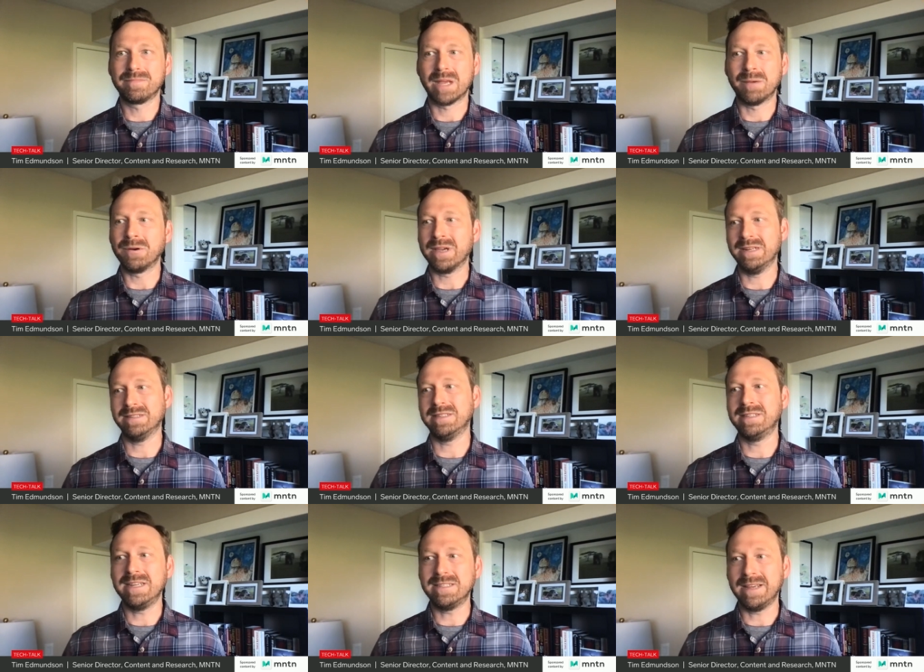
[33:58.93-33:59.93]
Won't get into
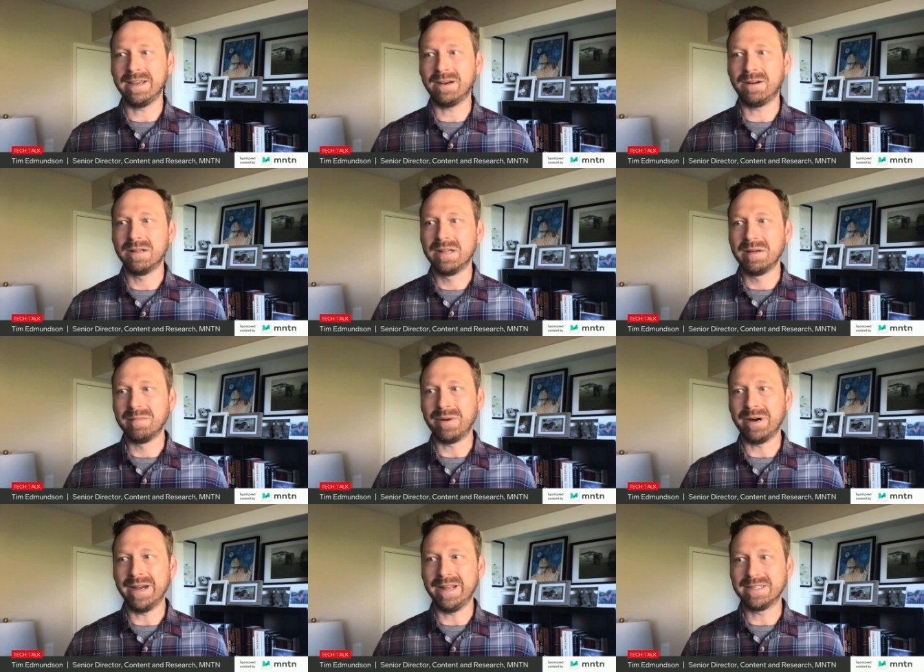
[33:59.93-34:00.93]
detail,
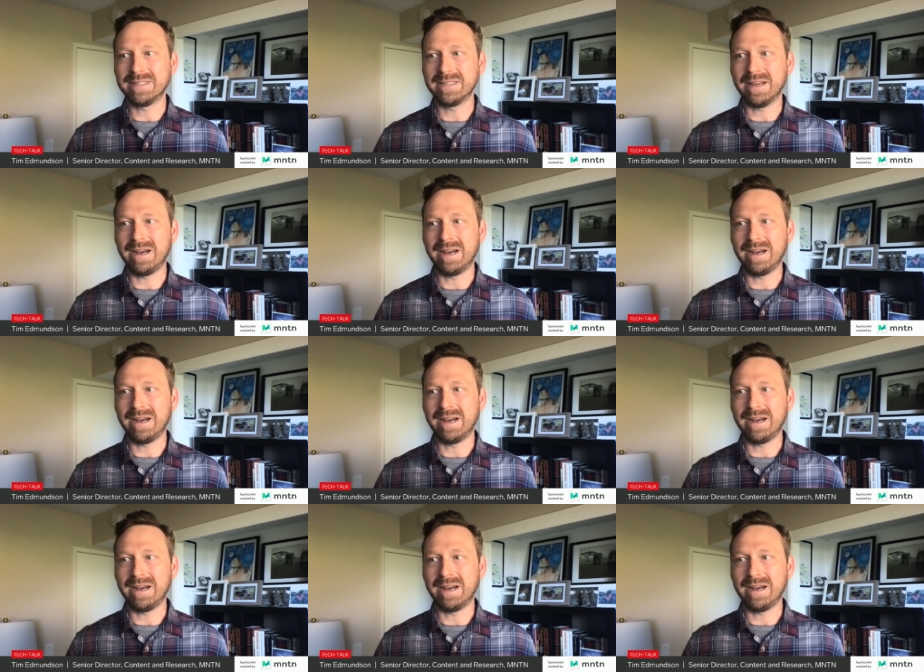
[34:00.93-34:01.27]
but